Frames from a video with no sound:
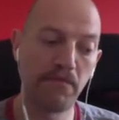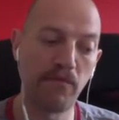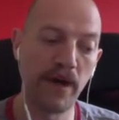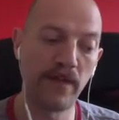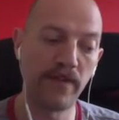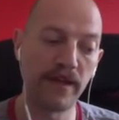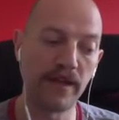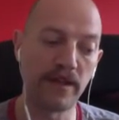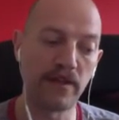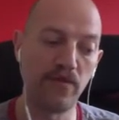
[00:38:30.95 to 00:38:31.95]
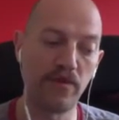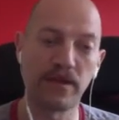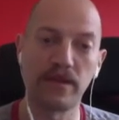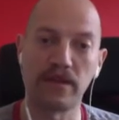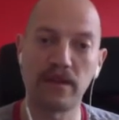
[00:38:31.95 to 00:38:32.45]
well its
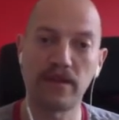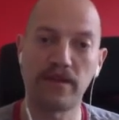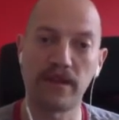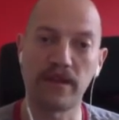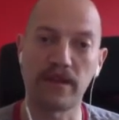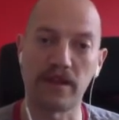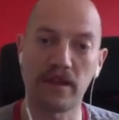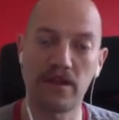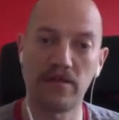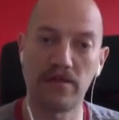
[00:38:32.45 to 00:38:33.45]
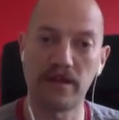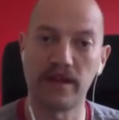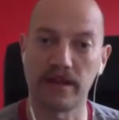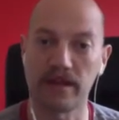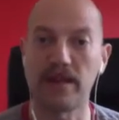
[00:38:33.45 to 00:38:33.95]
audience thinks it's choosing
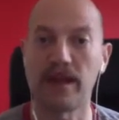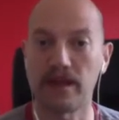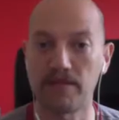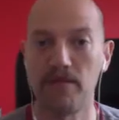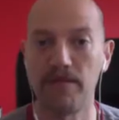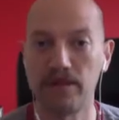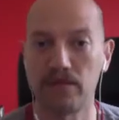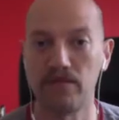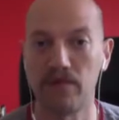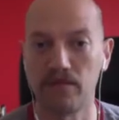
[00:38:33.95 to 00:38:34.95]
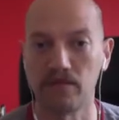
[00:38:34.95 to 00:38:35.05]
its experimental novels.